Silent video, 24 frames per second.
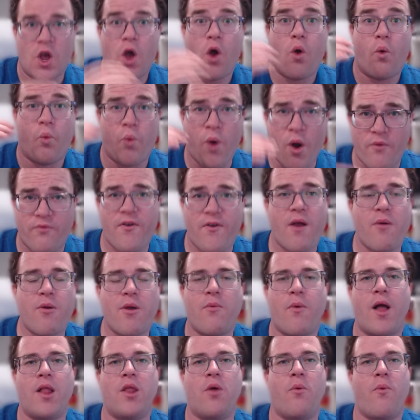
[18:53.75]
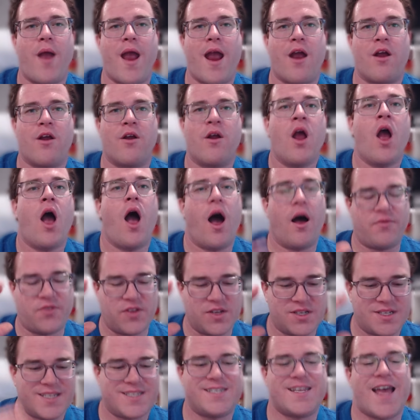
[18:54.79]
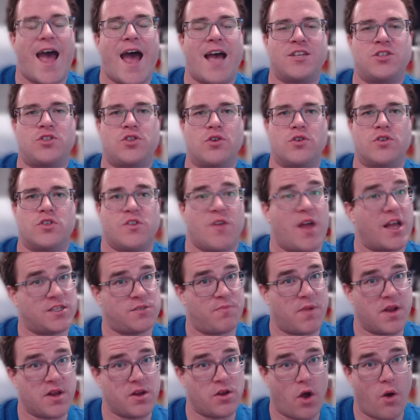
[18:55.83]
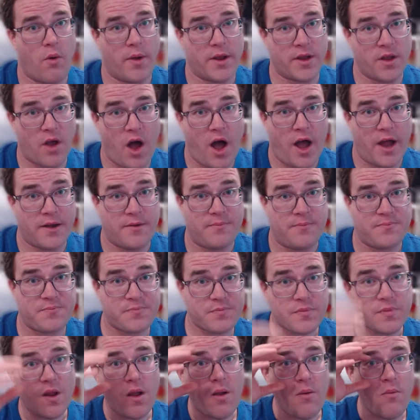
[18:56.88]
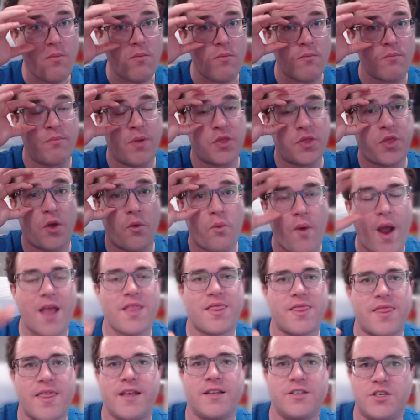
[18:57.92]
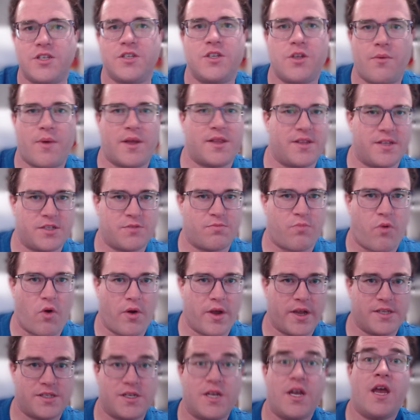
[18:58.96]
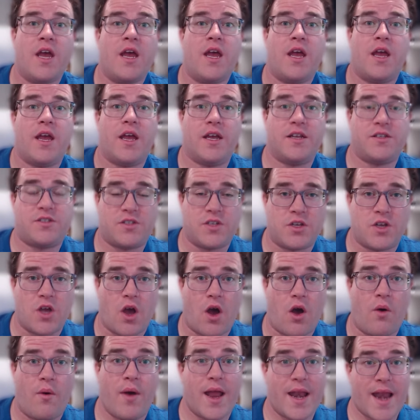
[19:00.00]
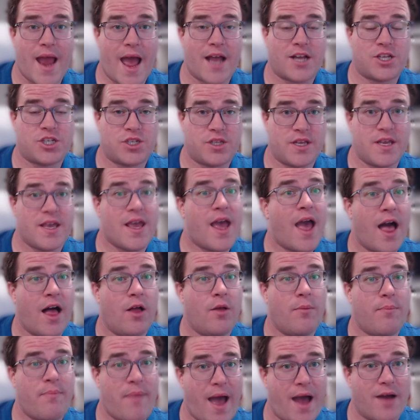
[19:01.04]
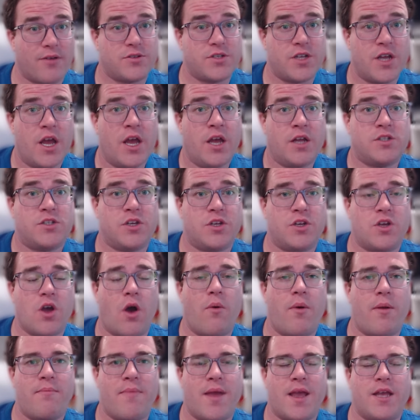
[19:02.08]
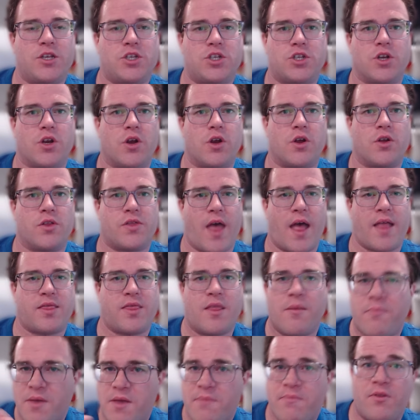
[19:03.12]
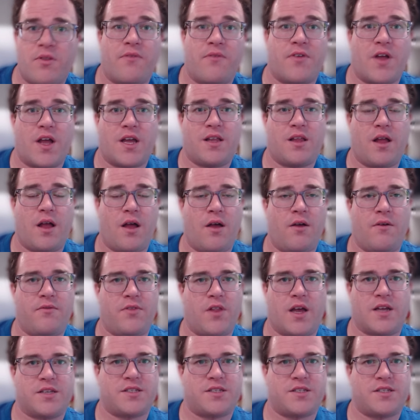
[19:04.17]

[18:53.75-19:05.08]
We're very well aware of the disasters that's been going on. But the right thing to do at this point is to go and actually help out, to go and make sure that the people of Los